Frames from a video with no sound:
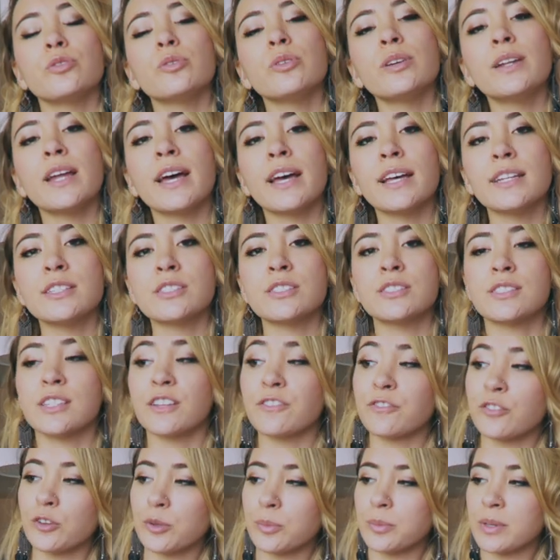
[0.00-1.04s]
fluid heads
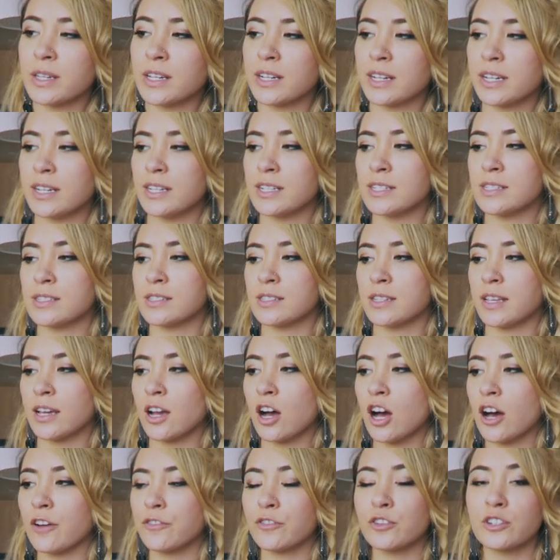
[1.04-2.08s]
differ because they
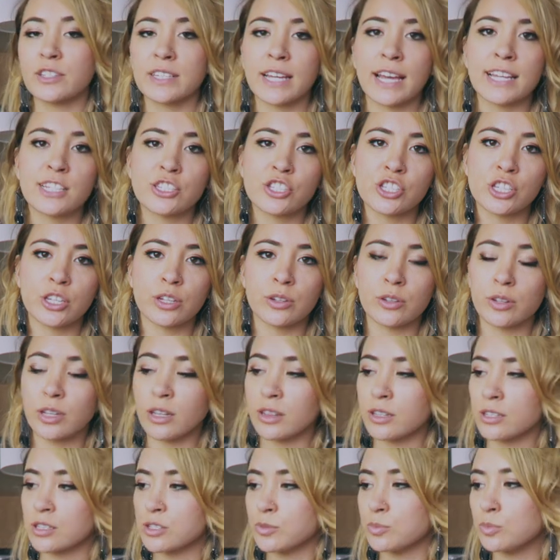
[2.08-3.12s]
offer tension
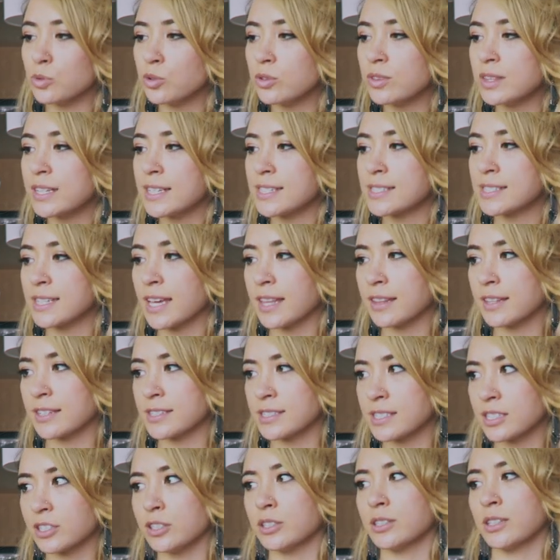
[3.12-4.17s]
in the smoothness and the
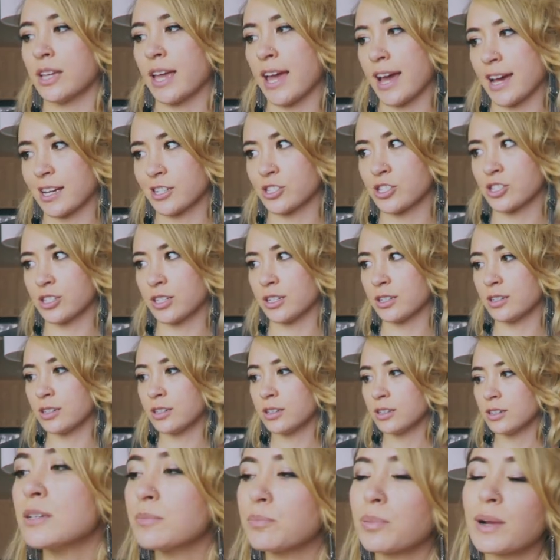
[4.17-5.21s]
tilt action.
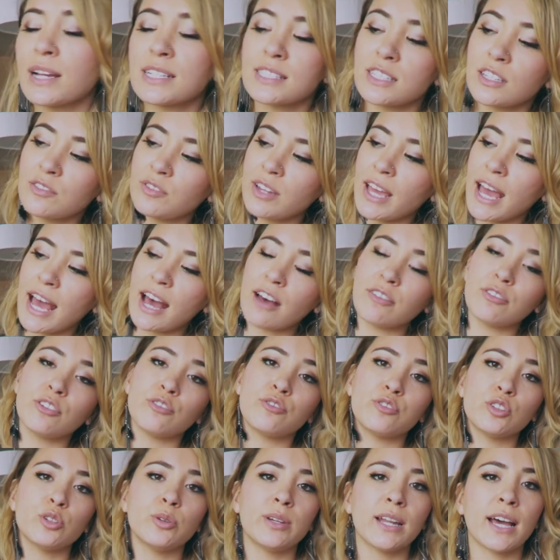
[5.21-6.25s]
It's impressive to have
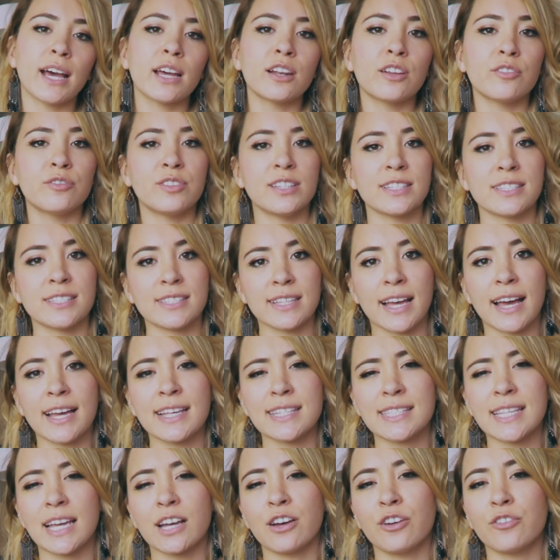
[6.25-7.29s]
a fluid head of this
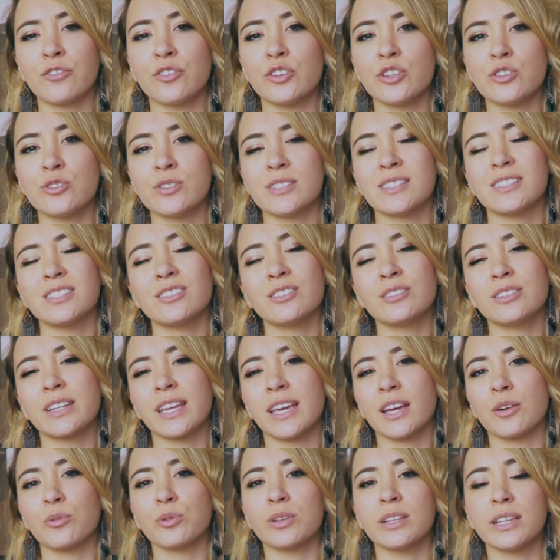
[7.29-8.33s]
size, however, you still
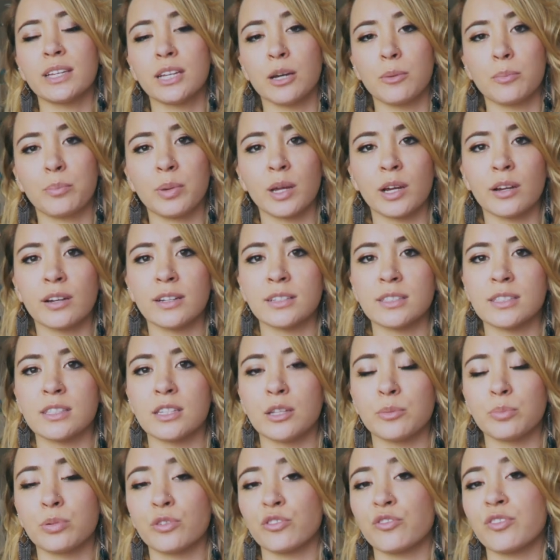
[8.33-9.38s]
can't really compare it
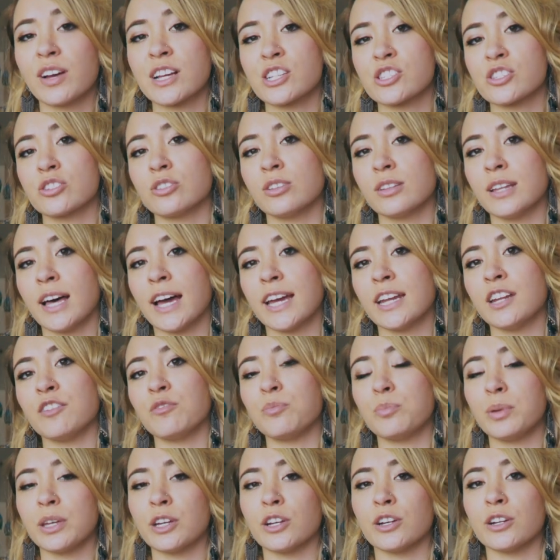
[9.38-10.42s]
to the professional line
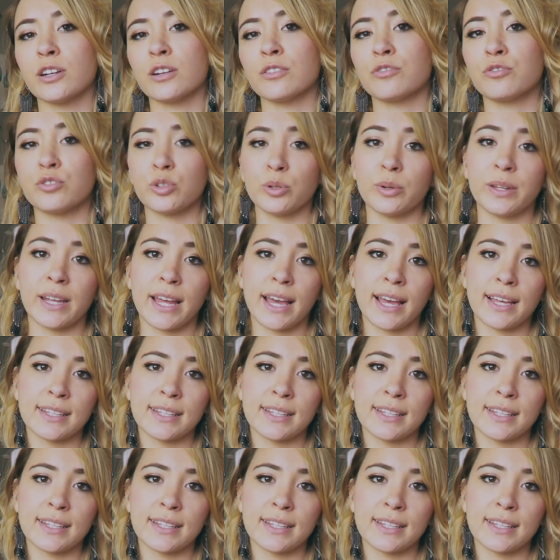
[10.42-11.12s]
of bigger fluid